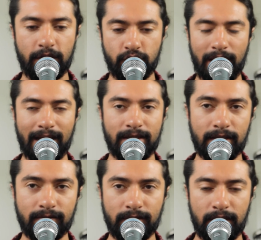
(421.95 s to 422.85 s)

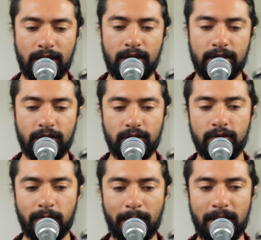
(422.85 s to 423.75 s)
attractive
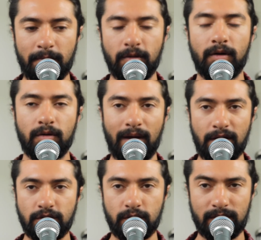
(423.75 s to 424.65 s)
to people
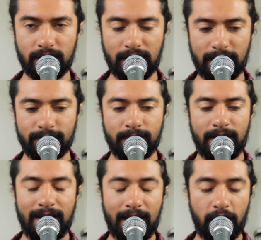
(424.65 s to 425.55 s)
around you in your life.
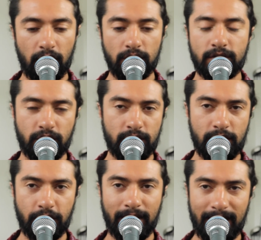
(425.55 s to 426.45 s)
It all starts
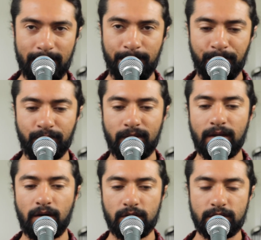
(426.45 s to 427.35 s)
in your head,
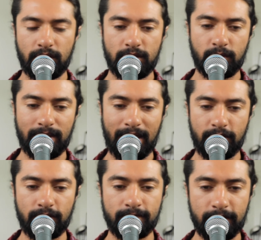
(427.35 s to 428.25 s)
it all starts with how
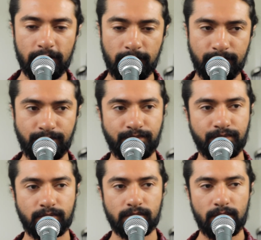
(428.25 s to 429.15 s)
you feel.
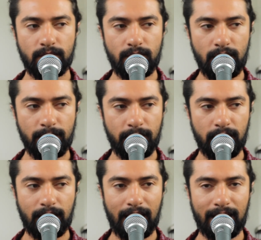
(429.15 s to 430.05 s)

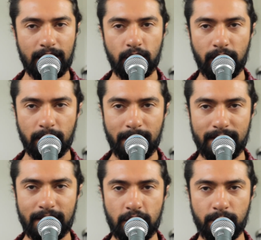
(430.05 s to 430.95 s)
But I highly
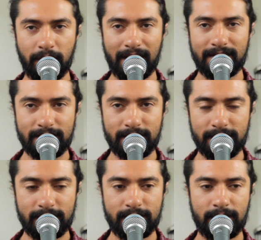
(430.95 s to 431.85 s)
recommend that you practice
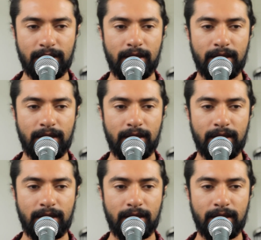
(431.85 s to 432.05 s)
this,